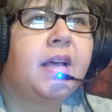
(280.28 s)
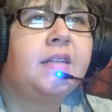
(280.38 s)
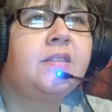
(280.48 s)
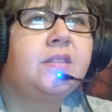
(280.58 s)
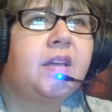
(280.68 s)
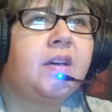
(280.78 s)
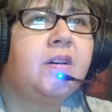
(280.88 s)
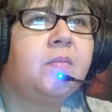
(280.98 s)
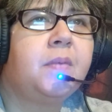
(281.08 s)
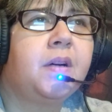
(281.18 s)
as
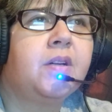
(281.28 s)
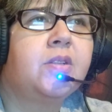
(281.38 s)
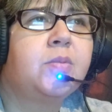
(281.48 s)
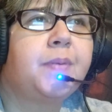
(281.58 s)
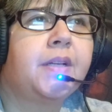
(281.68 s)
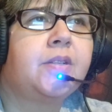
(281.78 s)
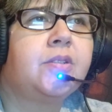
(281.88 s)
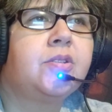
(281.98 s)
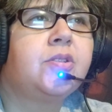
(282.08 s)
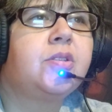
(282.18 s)
though Mark
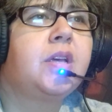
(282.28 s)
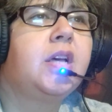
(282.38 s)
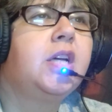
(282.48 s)
Spector's